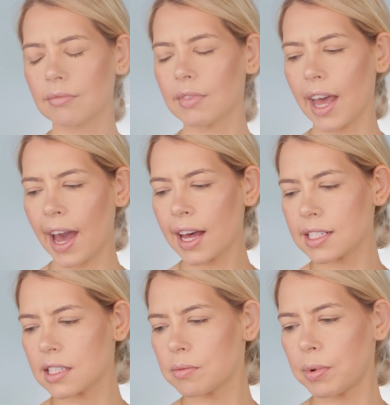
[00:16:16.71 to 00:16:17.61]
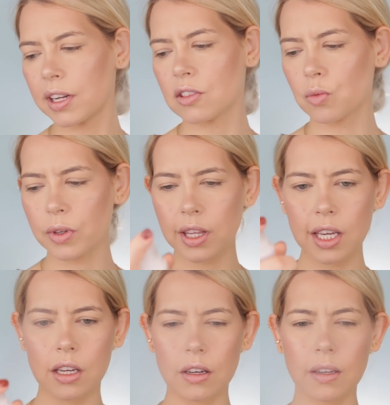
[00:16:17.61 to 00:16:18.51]
last, but it's
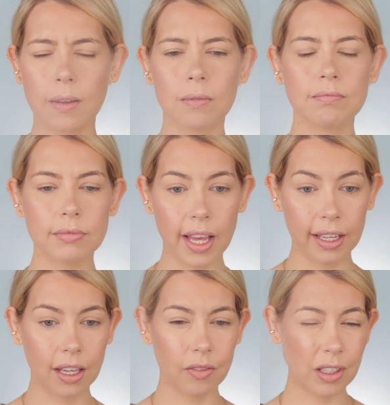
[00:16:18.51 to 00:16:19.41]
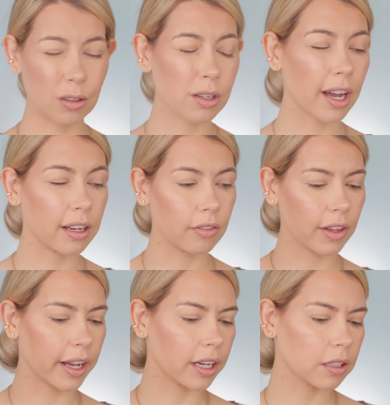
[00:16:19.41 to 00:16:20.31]
really good at giving you kind of
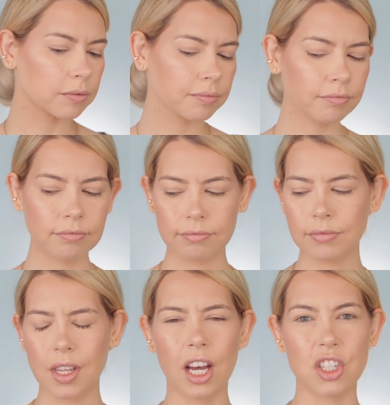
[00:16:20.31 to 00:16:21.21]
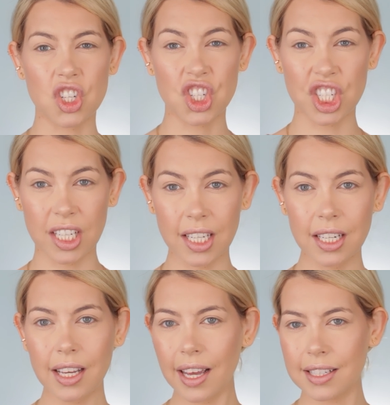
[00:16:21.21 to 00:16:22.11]
like a
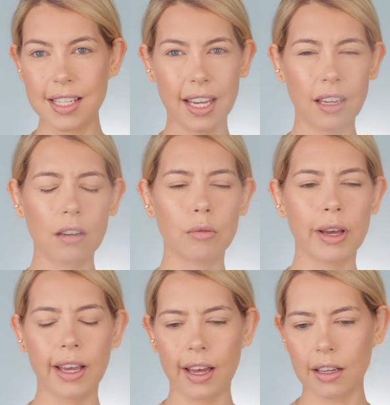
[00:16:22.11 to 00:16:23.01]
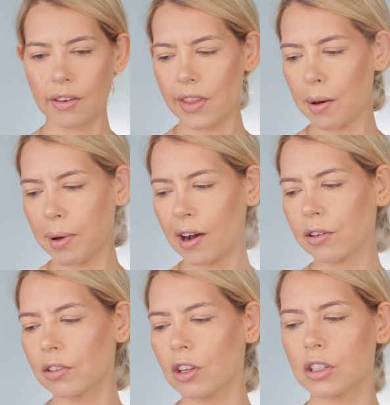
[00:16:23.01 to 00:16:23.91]
sheen and taking away any of that
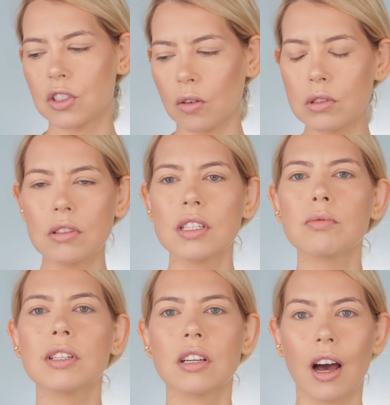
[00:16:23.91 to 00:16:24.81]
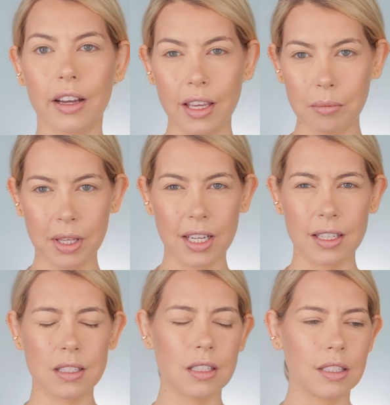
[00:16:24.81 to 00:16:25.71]
powder look. Don't do this while talking
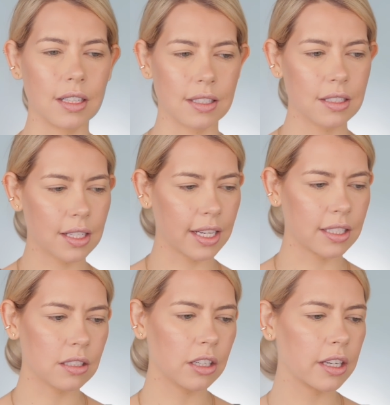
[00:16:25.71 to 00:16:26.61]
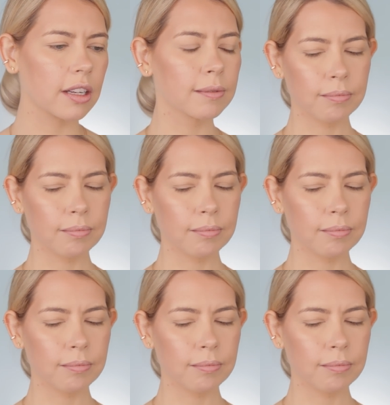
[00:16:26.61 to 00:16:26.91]
because it doesn't taste good.